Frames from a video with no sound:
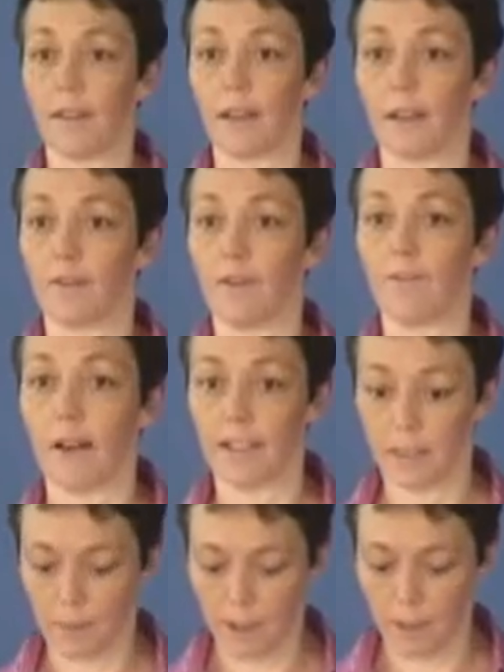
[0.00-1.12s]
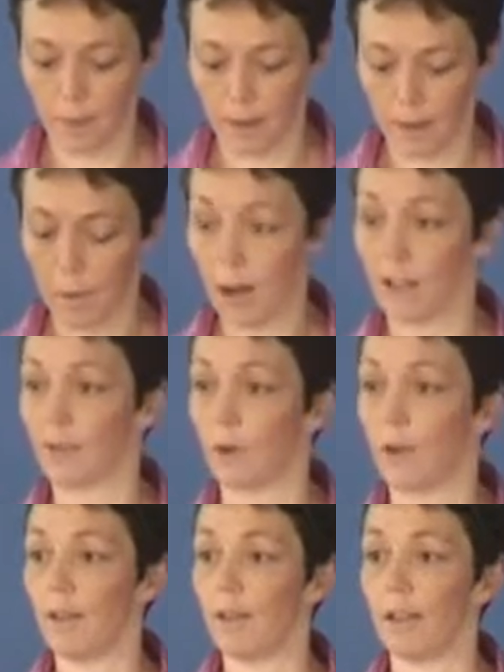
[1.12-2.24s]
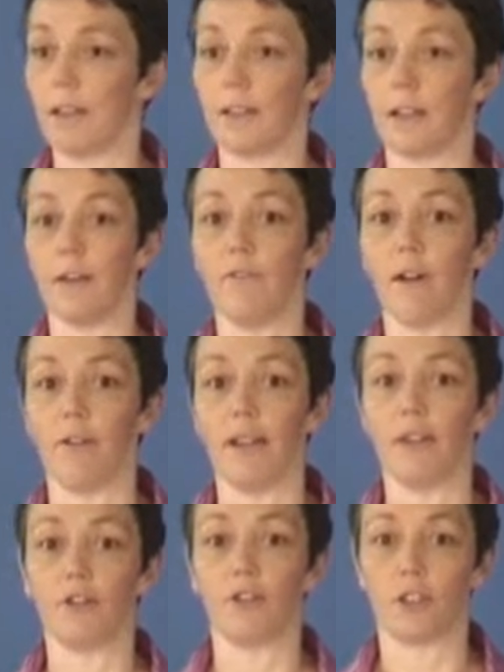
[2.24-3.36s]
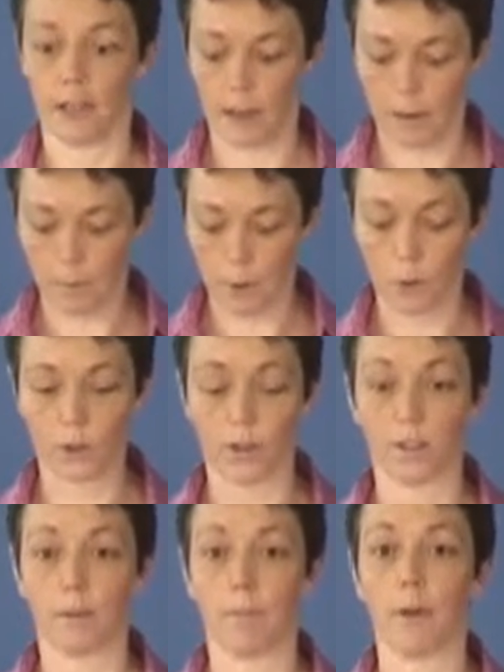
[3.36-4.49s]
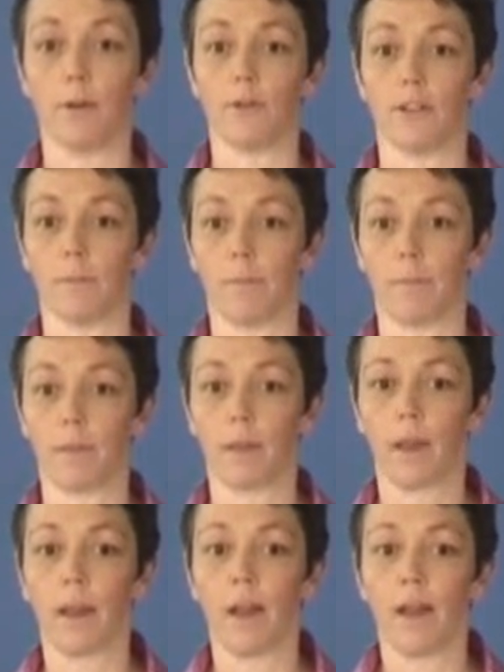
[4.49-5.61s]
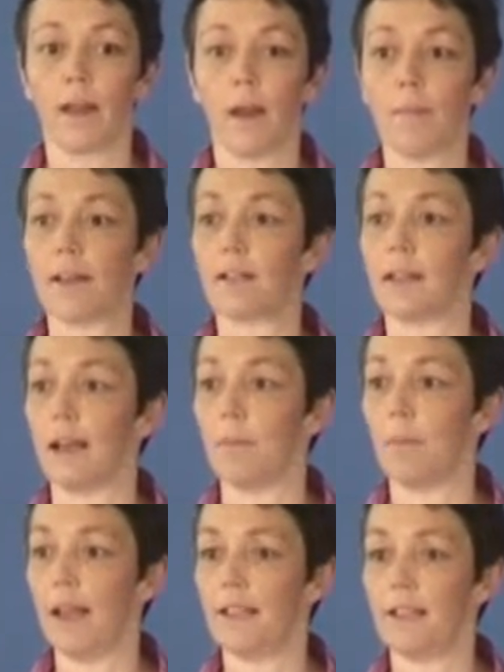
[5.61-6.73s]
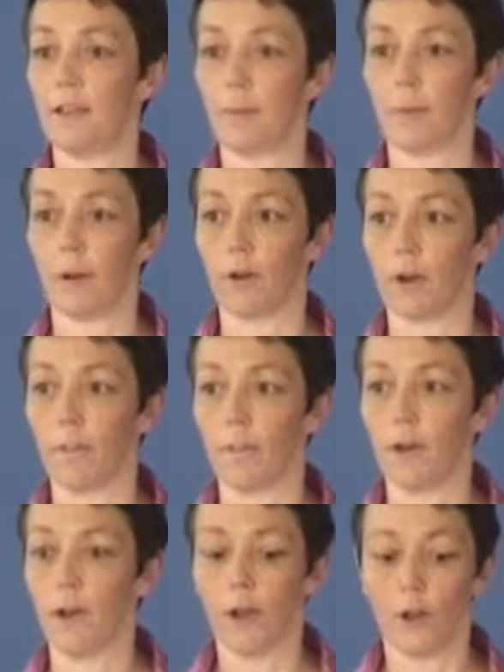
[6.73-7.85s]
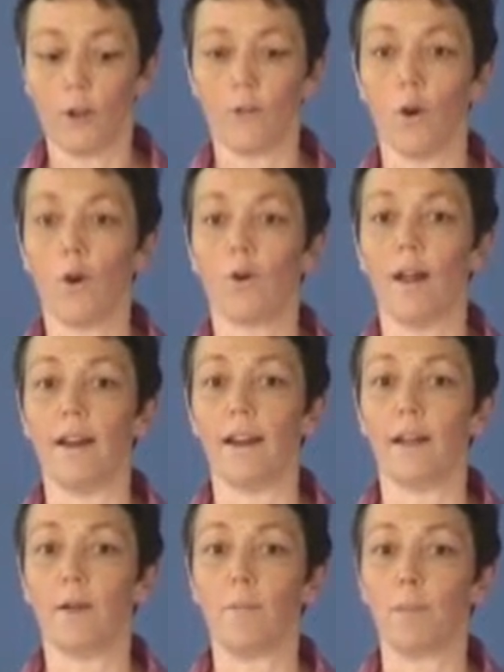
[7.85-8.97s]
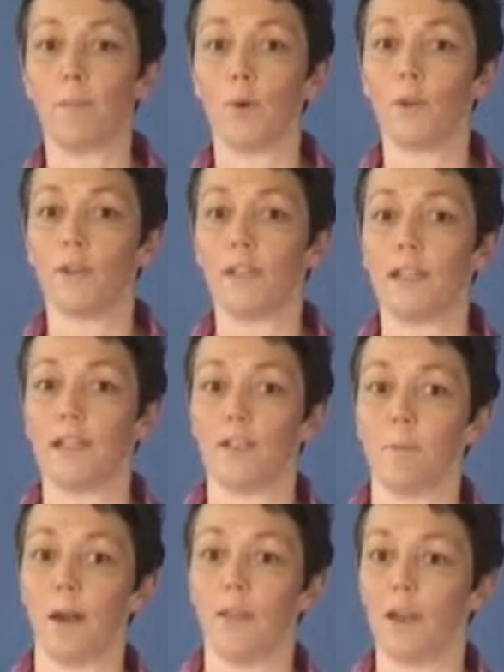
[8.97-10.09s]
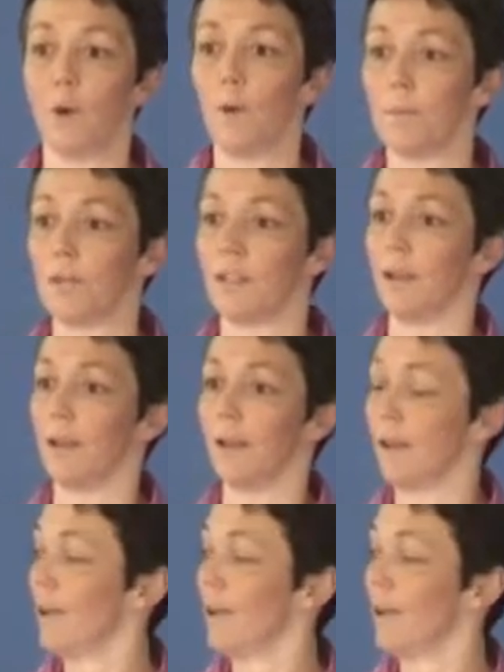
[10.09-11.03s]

thanks for inviting me to be part of what I think is a very interesting and important symposium. Coming as I am late in the programme, you've already been bored to tears by the EQUIP study,